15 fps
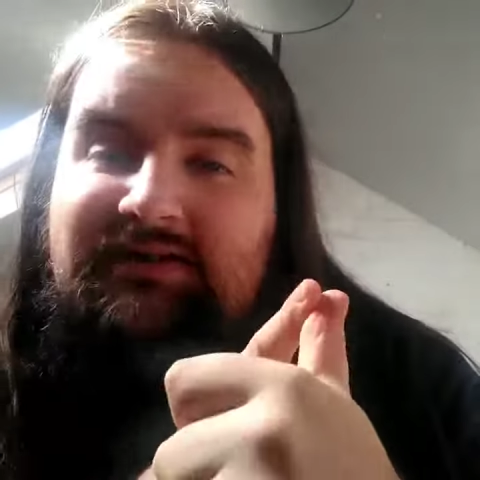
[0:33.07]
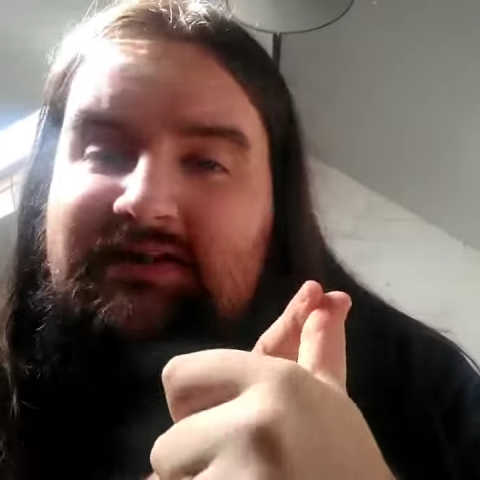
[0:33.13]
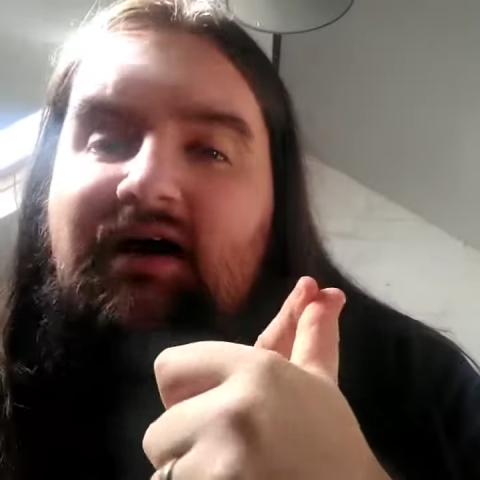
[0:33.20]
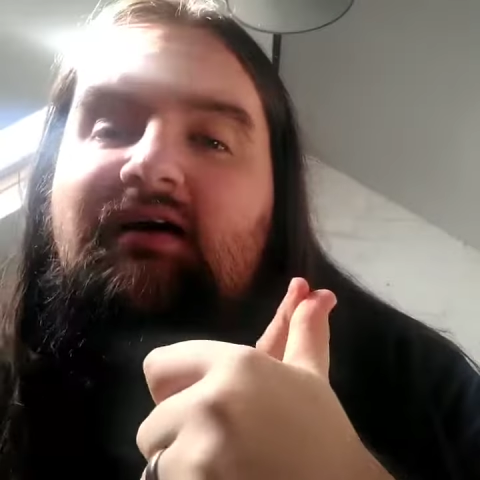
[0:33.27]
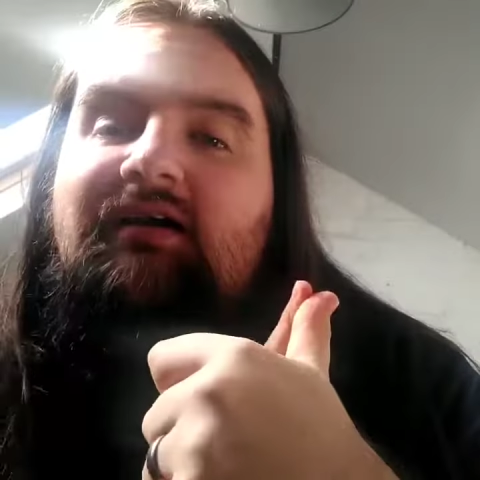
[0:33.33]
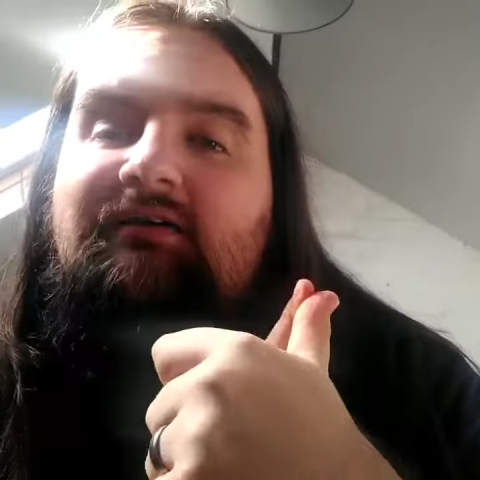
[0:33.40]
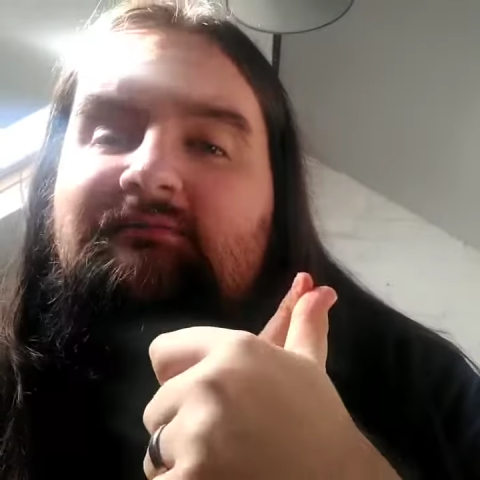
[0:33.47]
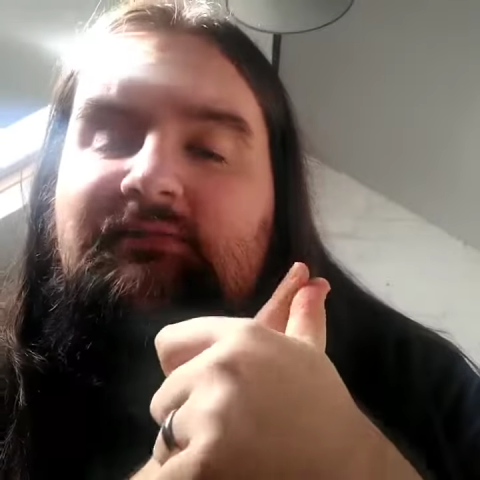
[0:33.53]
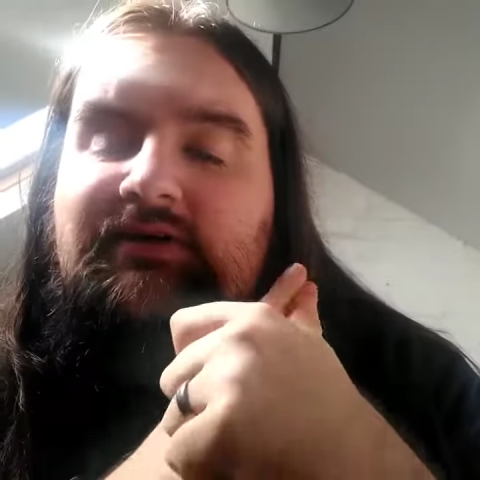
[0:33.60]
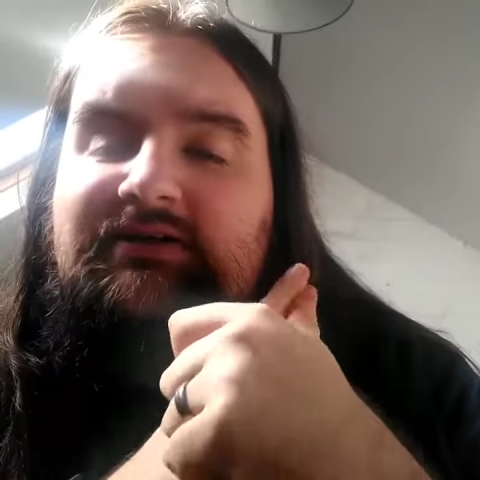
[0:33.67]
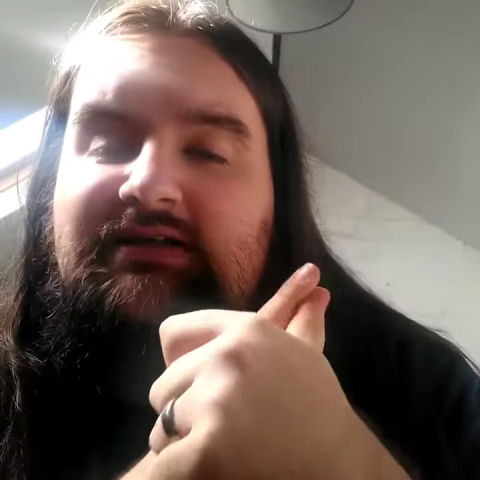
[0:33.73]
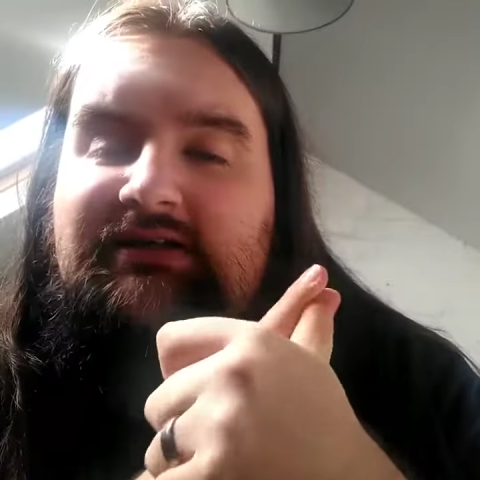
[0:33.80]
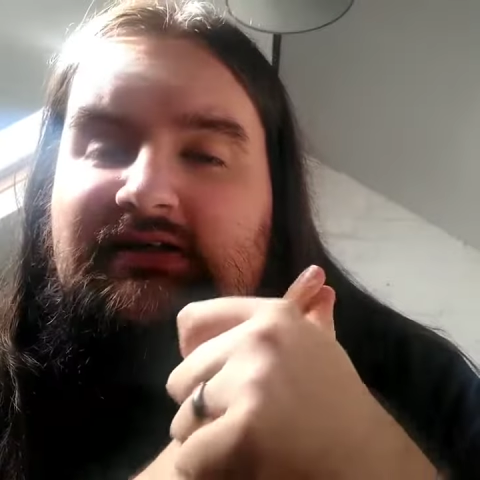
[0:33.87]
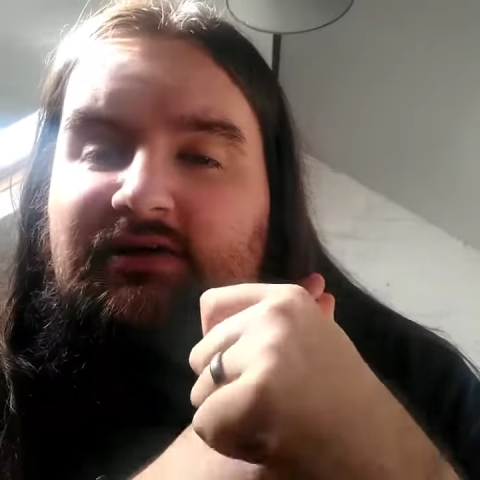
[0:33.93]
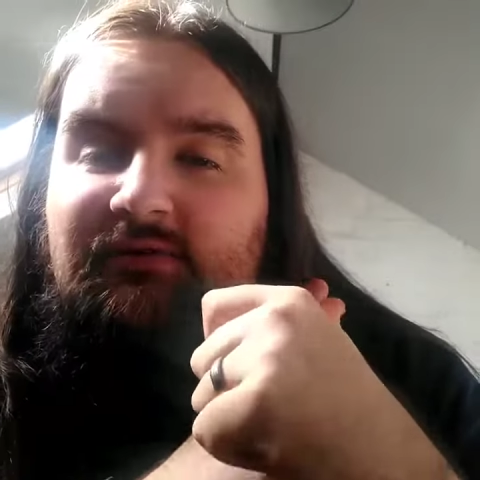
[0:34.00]
style of
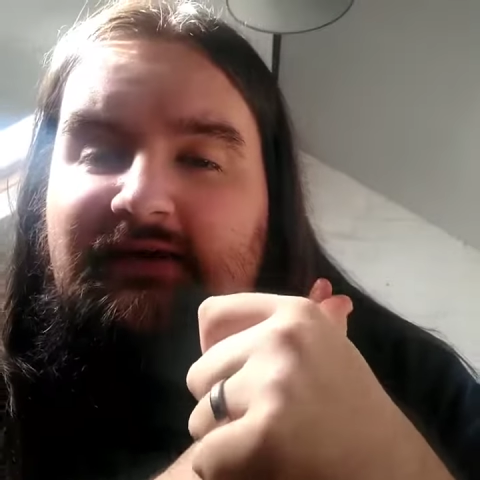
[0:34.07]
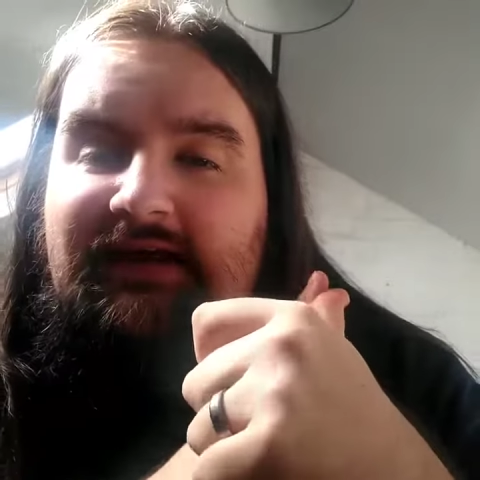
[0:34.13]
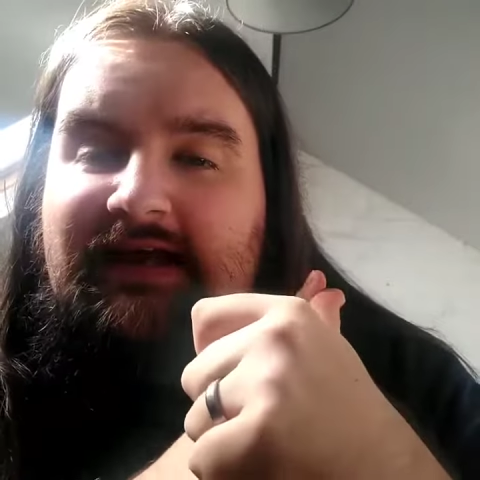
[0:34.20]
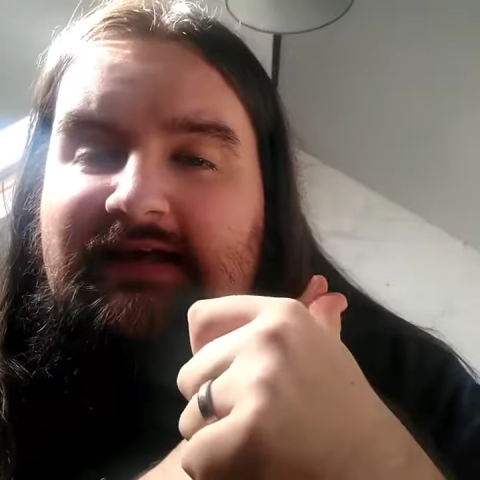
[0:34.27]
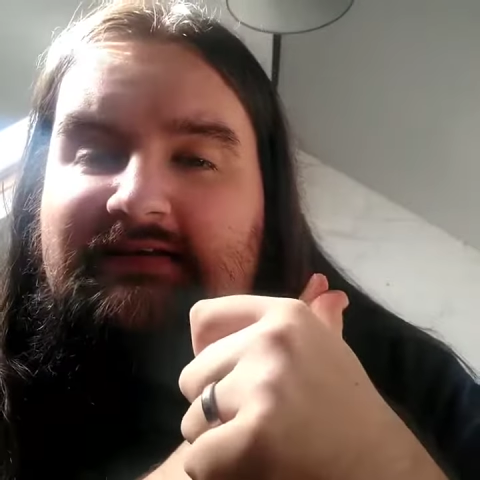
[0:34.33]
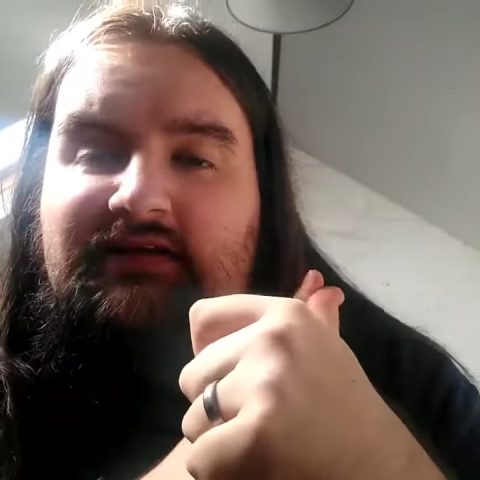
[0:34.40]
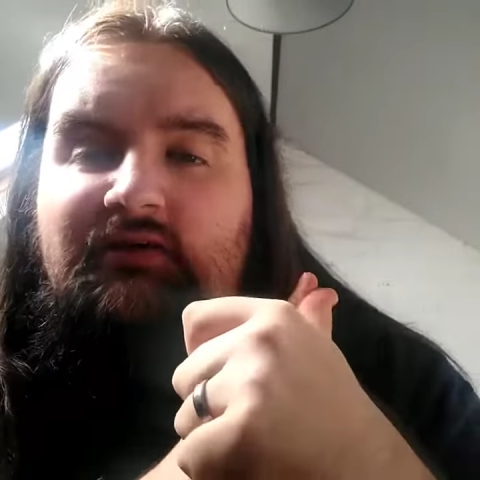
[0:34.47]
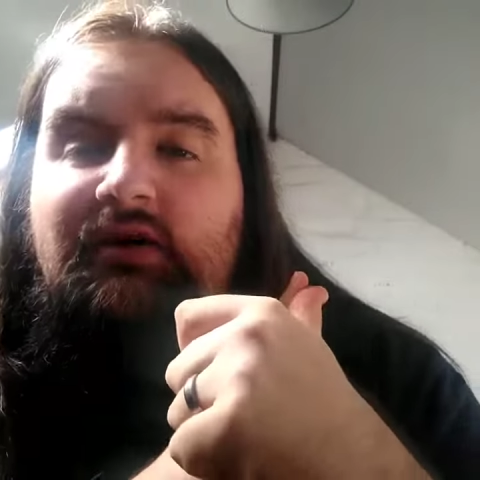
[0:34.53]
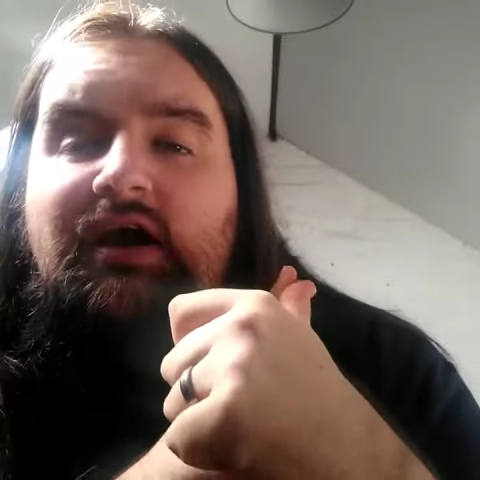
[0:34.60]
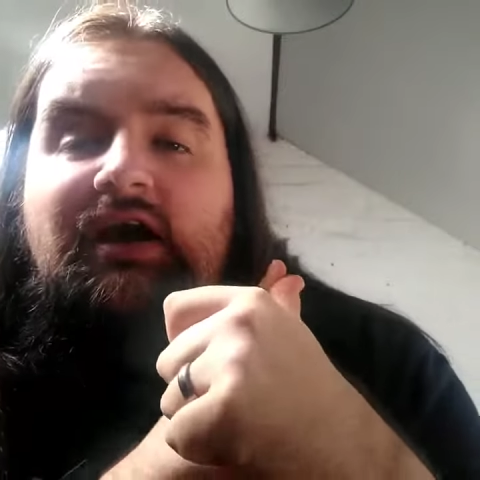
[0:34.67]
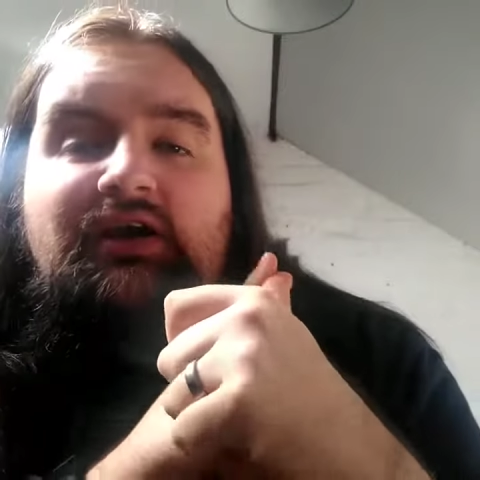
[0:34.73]
music do you adhere to?